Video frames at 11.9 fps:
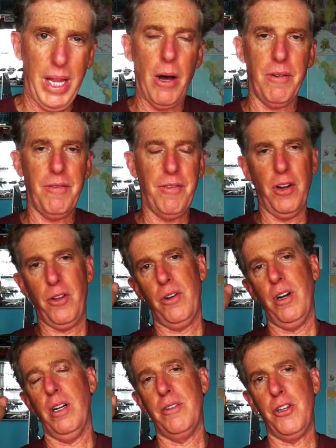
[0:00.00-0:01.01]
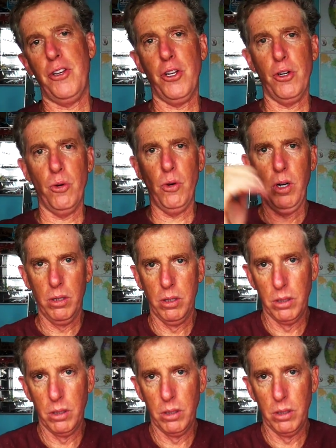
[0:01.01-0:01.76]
Without further ado,